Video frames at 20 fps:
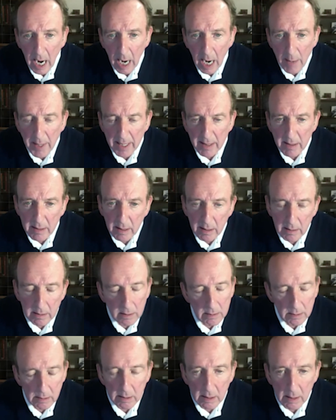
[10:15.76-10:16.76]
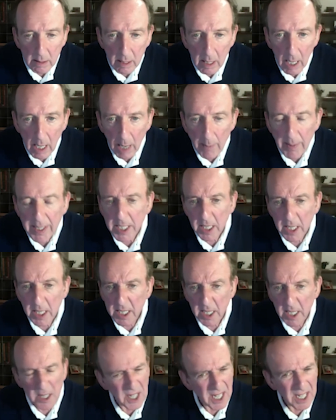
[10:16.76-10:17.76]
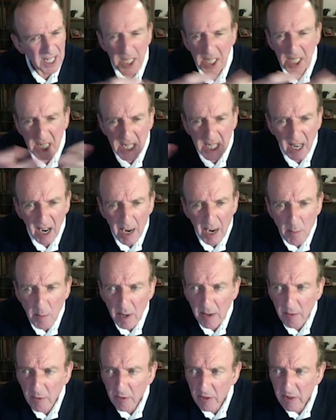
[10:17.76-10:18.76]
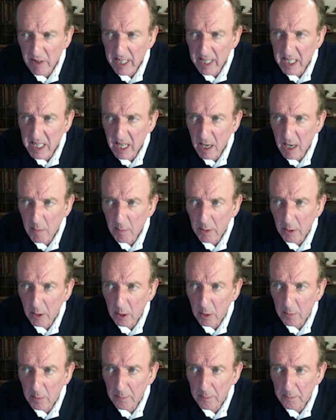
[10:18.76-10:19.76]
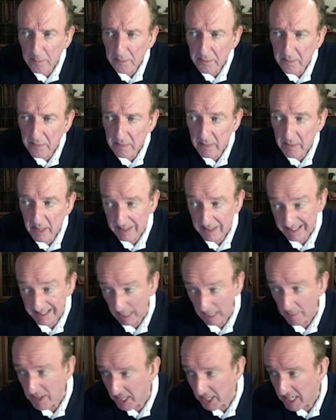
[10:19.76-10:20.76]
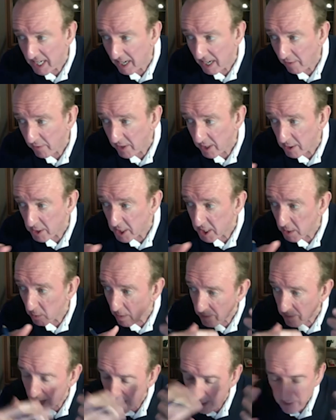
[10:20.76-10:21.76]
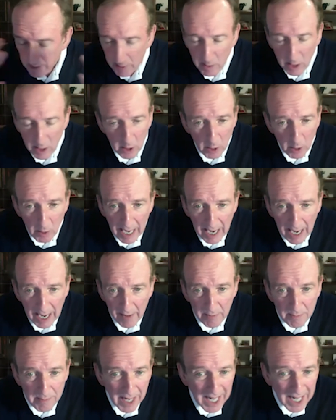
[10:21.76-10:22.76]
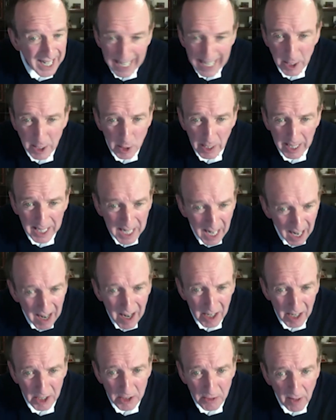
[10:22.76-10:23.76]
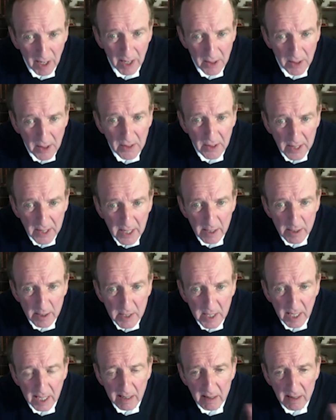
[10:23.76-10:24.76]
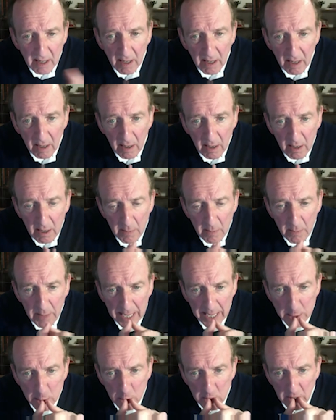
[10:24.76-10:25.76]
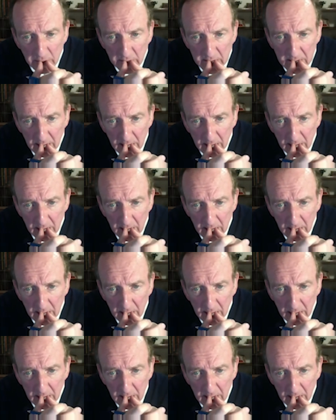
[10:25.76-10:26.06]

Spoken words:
Do you think there's a time when, for example, in the near future, when maybe we'll all have electric cars rather than using petrol-driven